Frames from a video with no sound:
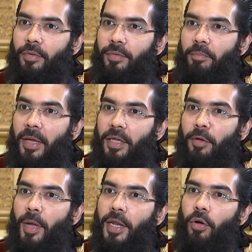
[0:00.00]

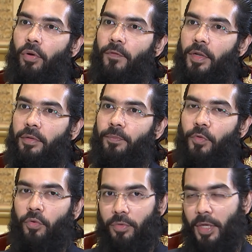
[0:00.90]
making money out of it.
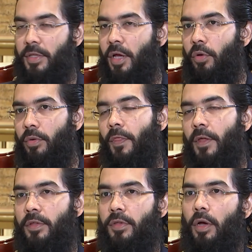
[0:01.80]
So that's how
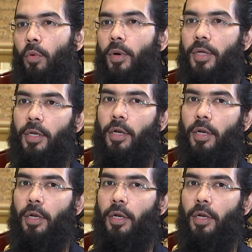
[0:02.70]
things are working